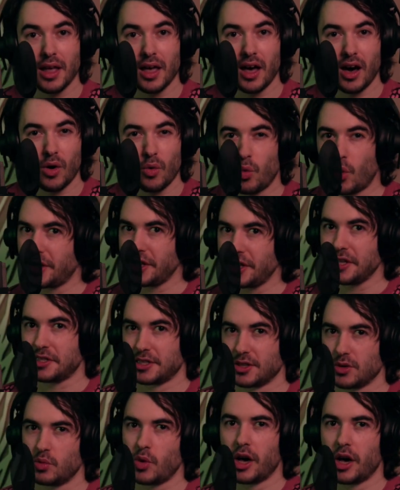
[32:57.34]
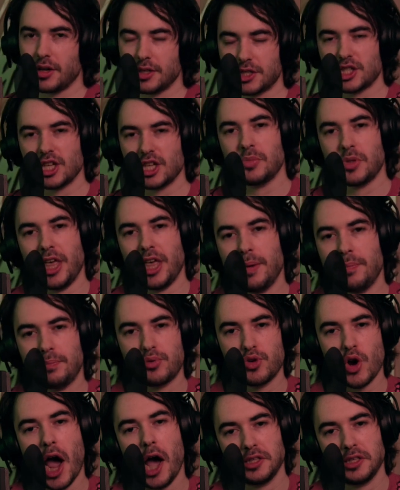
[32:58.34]
what is it? Well, it's something that
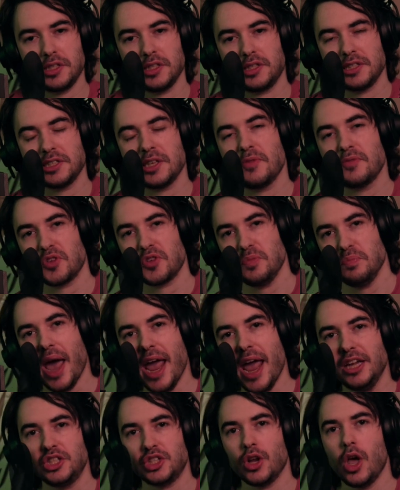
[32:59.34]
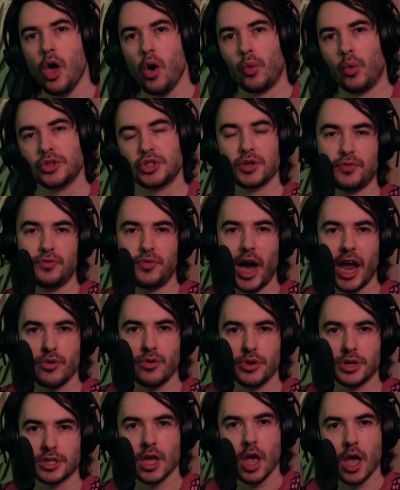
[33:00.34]
processes information. What's a
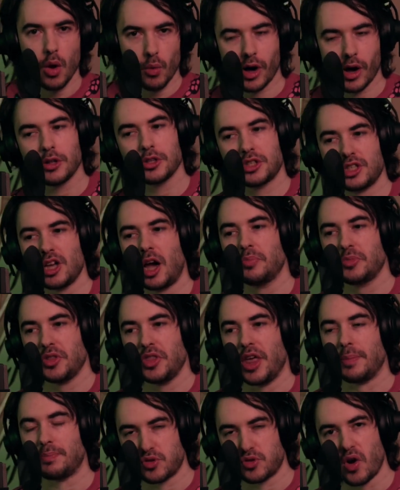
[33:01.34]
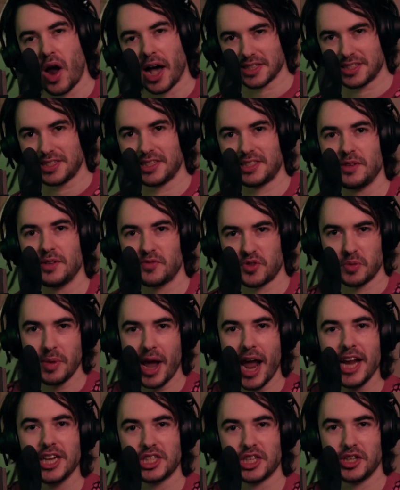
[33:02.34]
virus? Well, it's something that processes
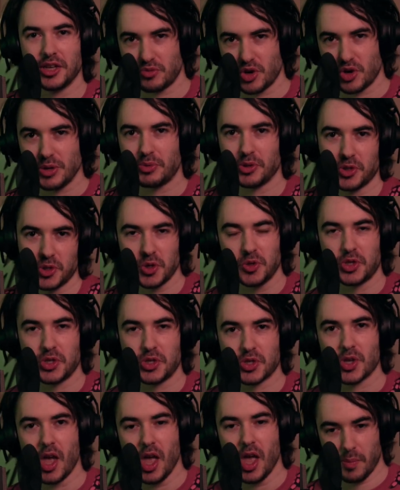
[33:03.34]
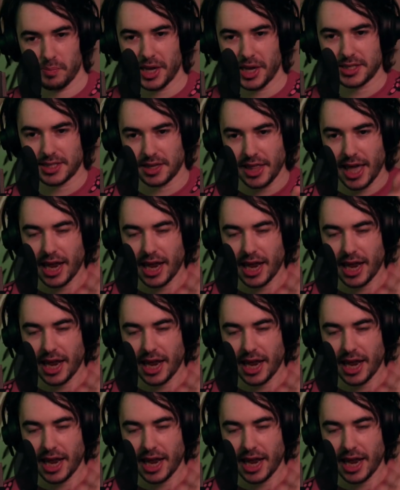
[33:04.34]
information and reproduces based on that